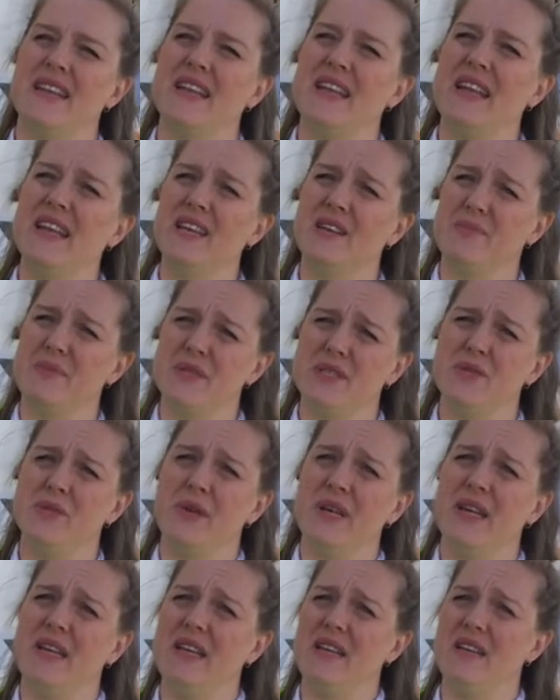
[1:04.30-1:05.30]
the link
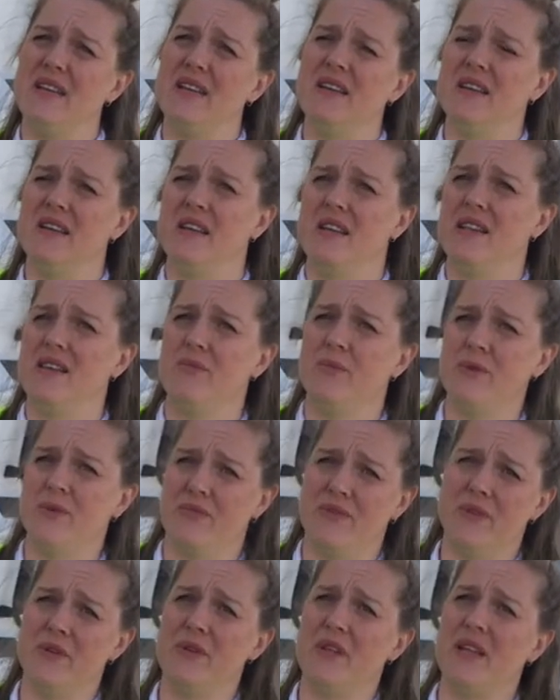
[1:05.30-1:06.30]
between the
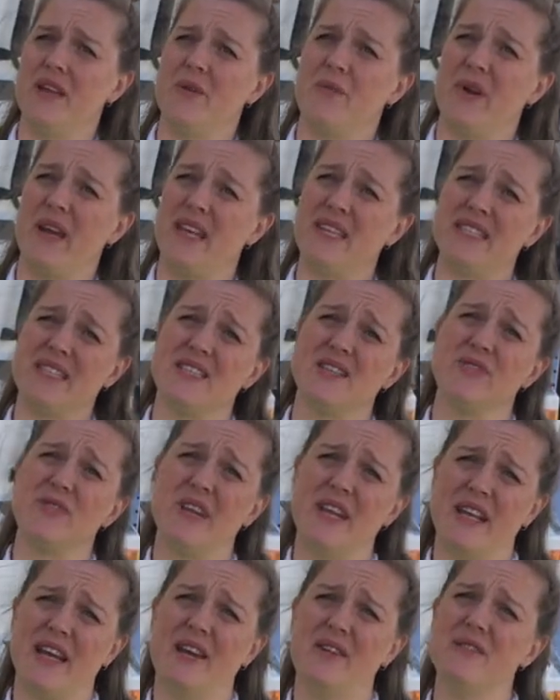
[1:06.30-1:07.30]
food that they waste and
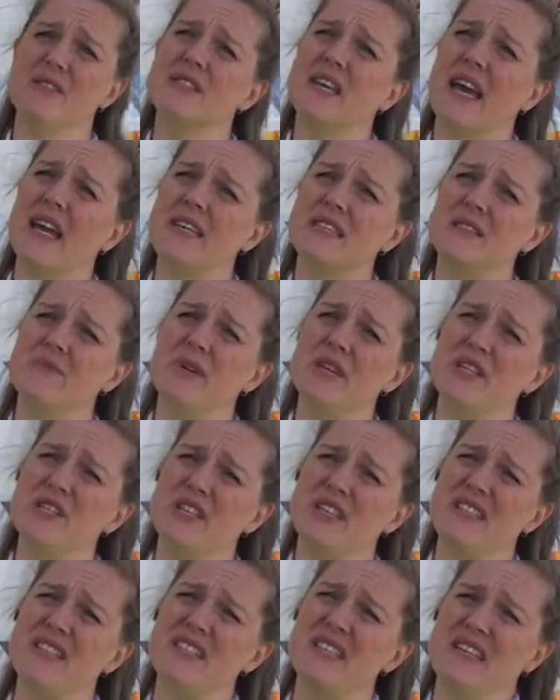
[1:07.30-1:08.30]
greenhouse gas
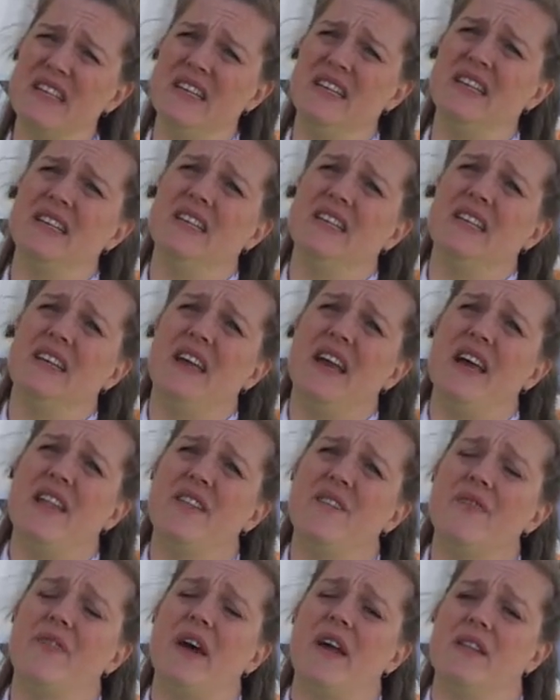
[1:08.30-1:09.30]
emissions.
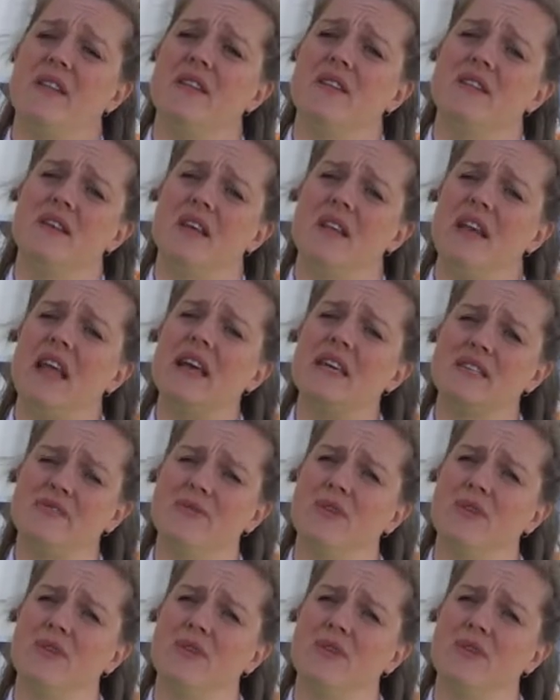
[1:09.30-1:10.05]
And the fact that the less